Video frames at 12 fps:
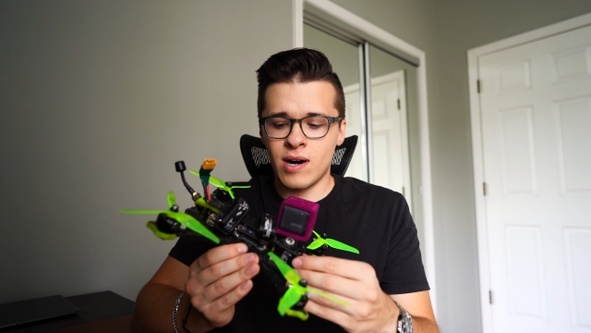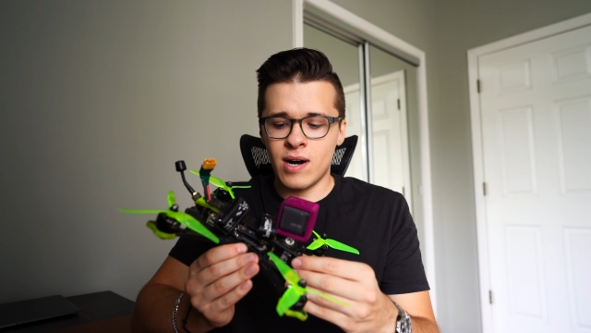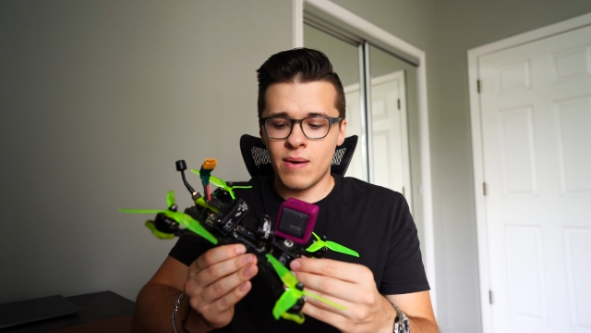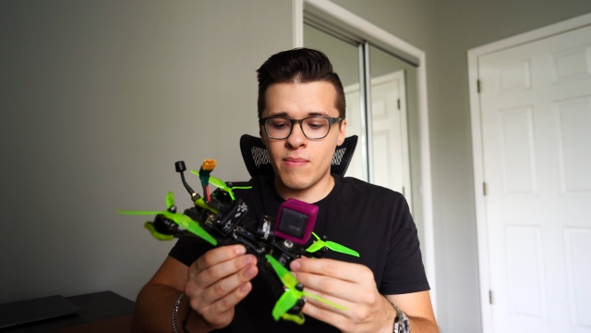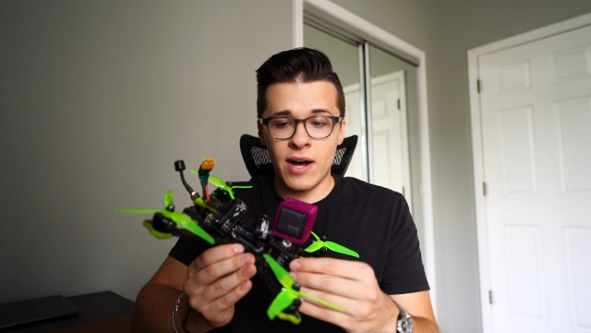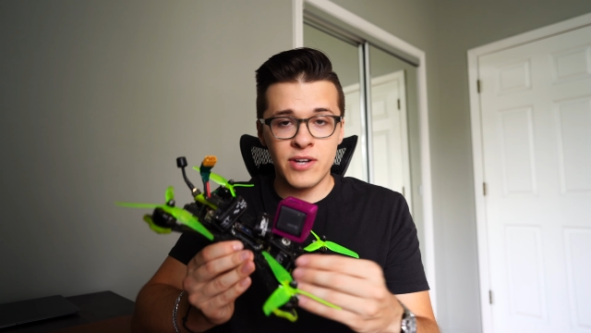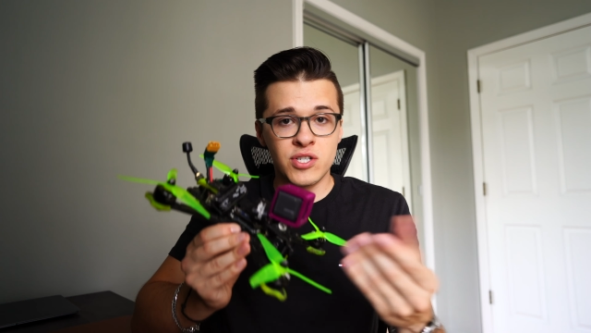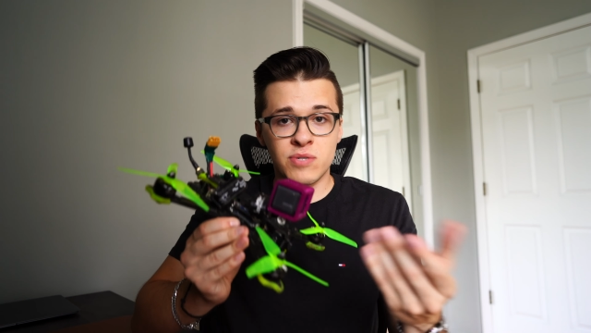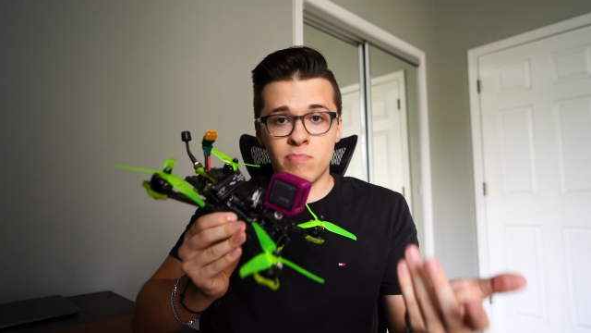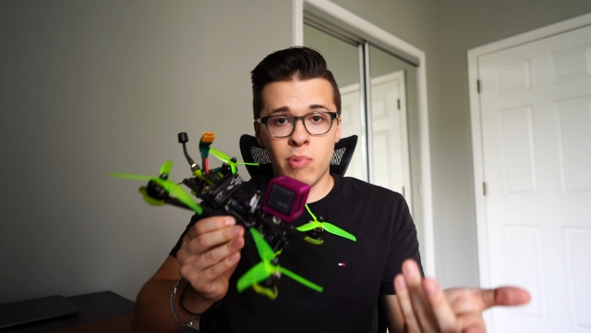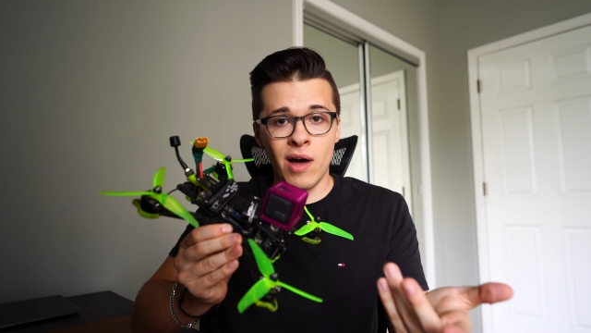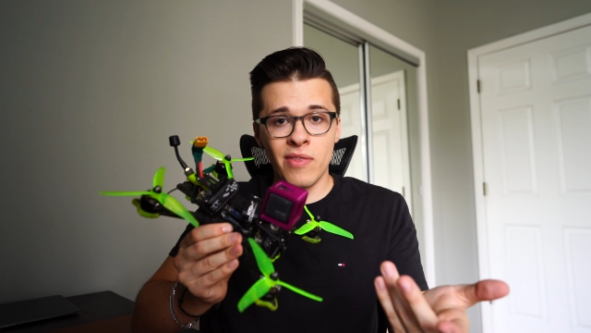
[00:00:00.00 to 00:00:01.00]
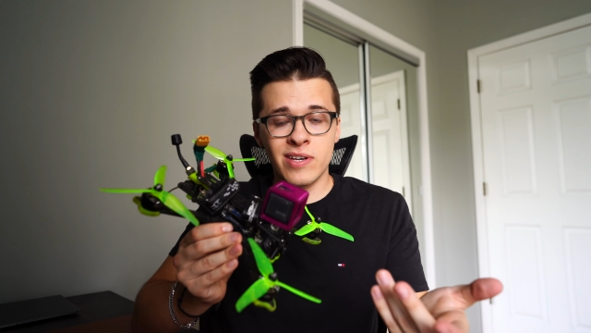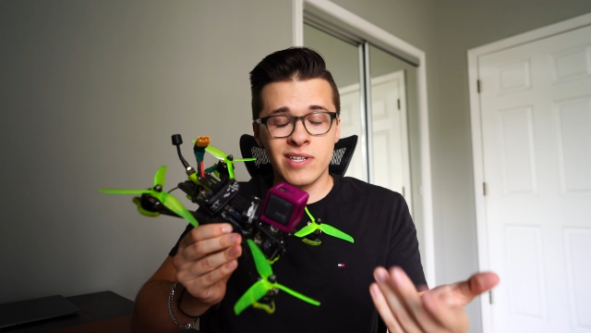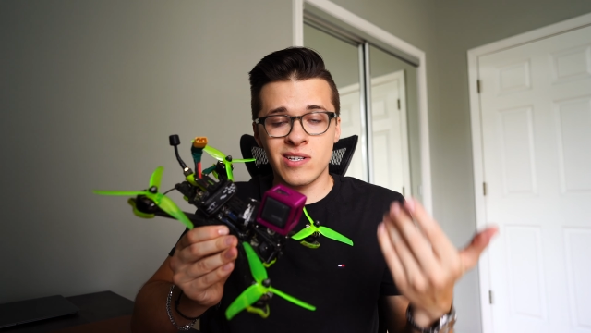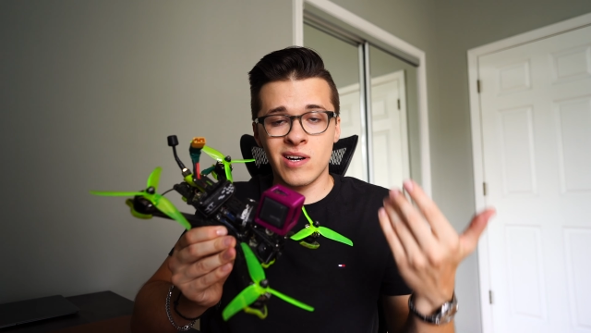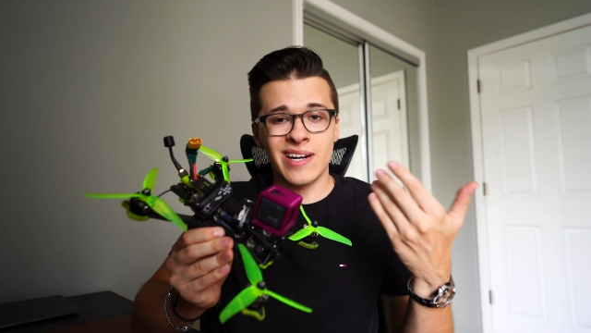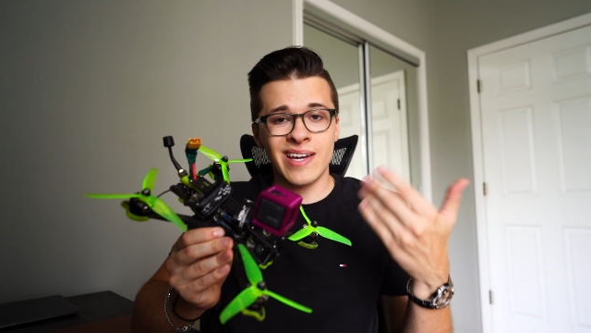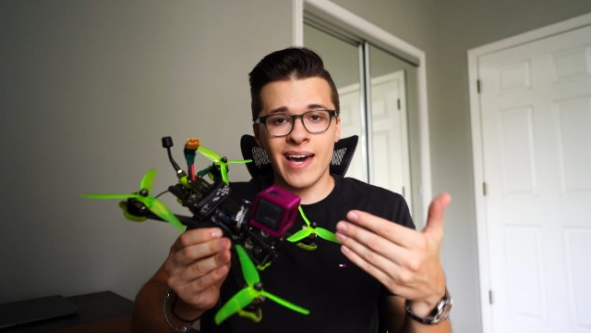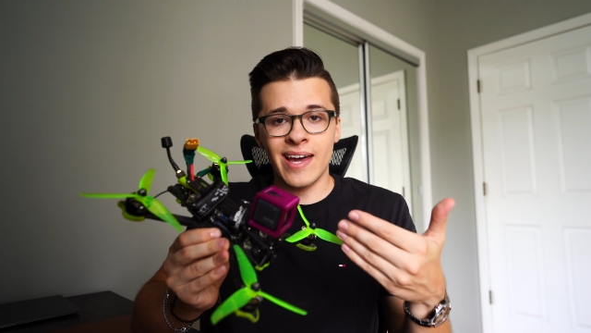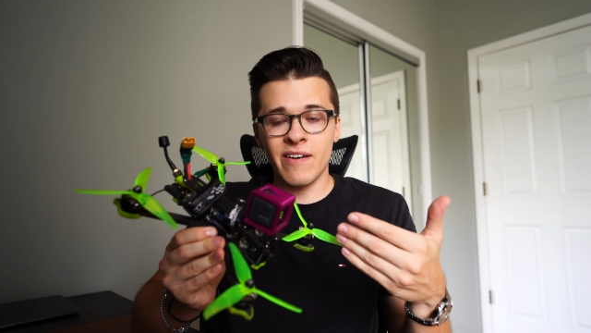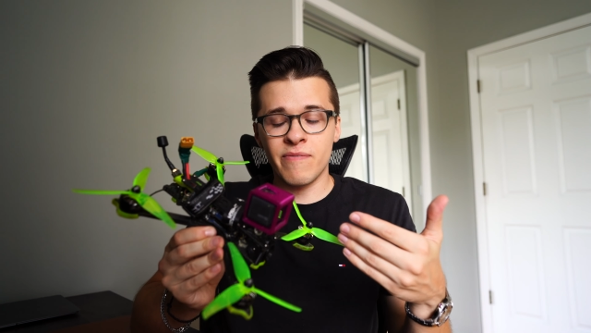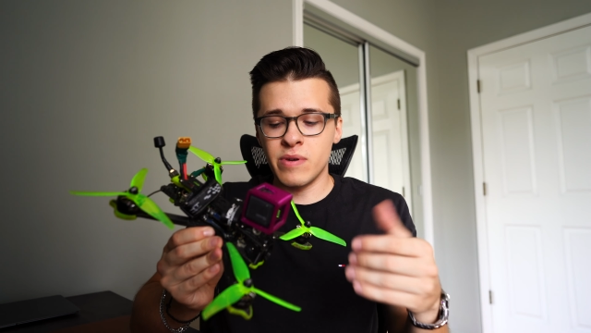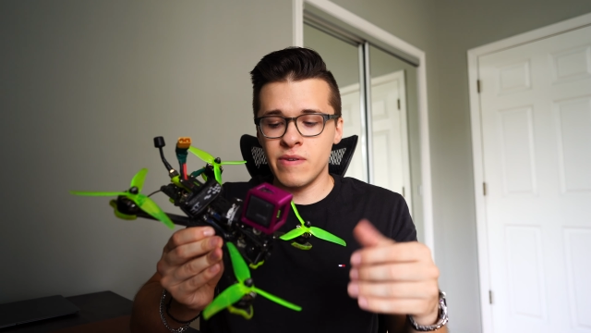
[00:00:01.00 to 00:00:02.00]
I just bought this on
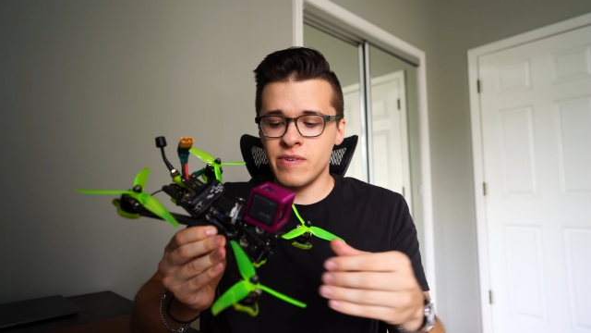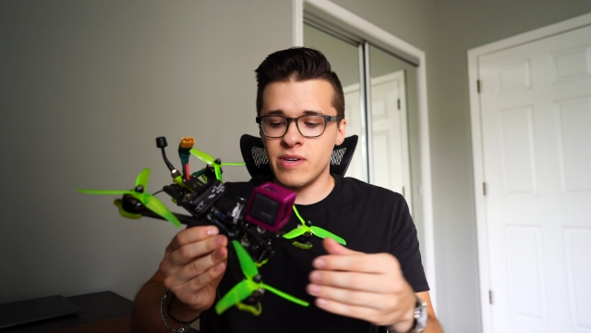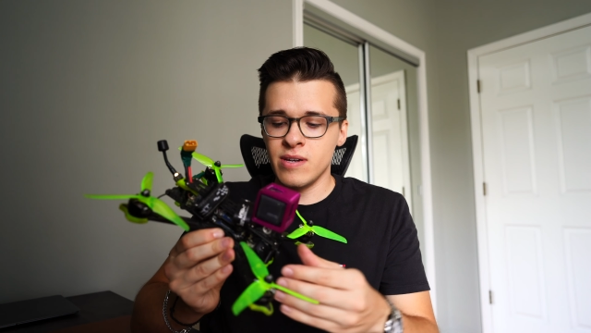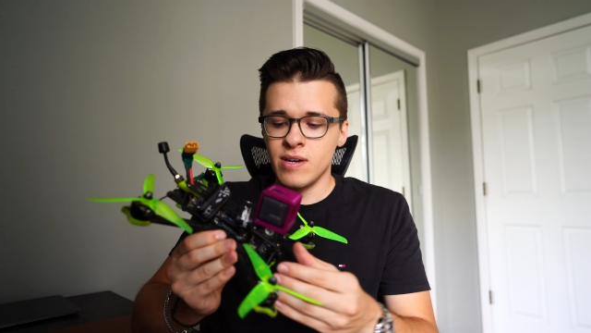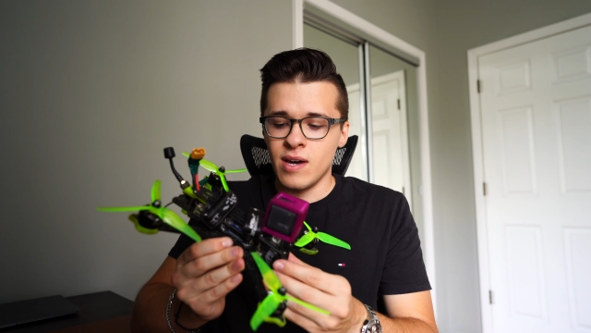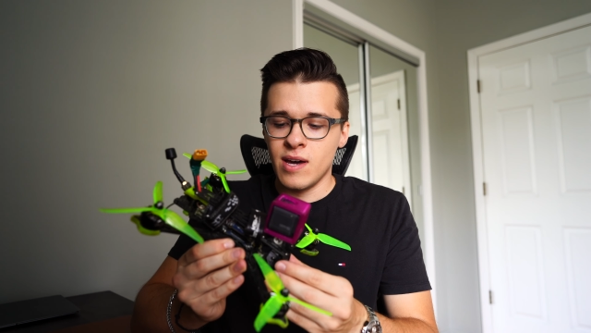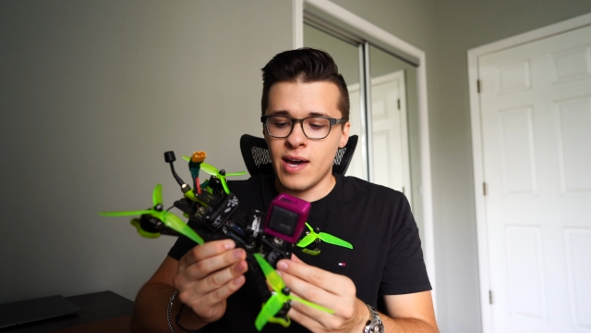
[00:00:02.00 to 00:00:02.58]
GetFPV,